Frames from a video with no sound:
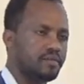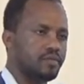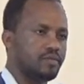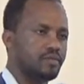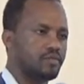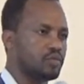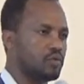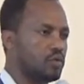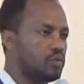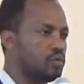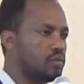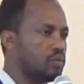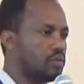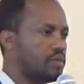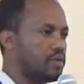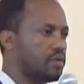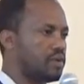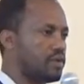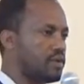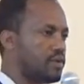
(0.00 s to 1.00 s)
So
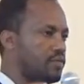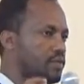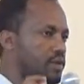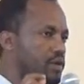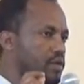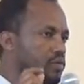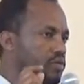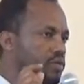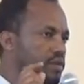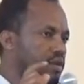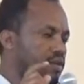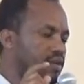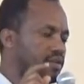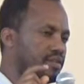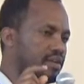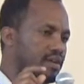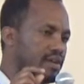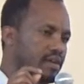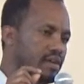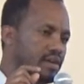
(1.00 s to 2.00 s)
if you see
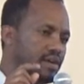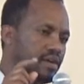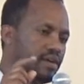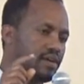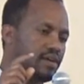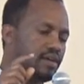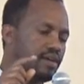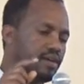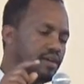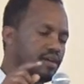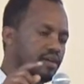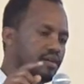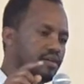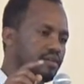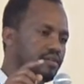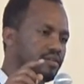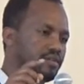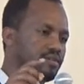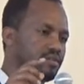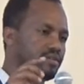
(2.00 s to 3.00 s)
the
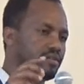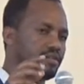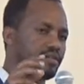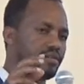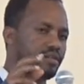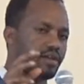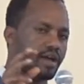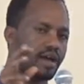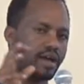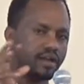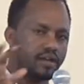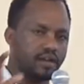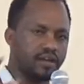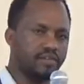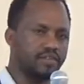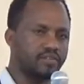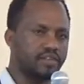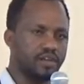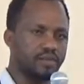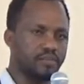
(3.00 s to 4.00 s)

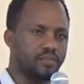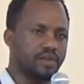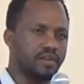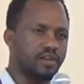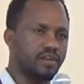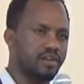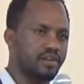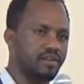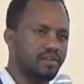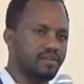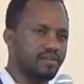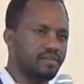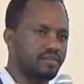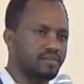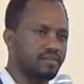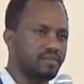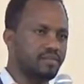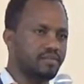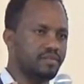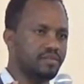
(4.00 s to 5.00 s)
RDF triple,
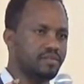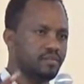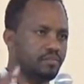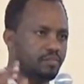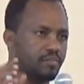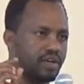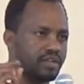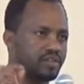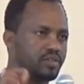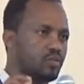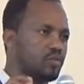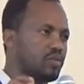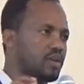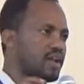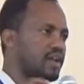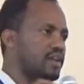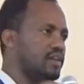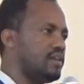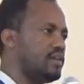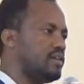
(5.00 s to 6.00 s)

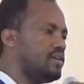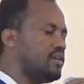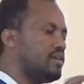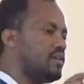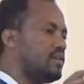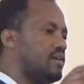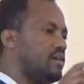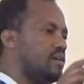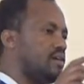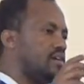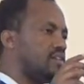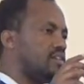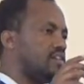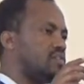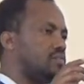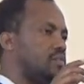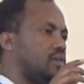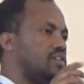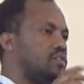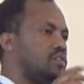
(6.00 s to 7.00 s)
particularly, it is based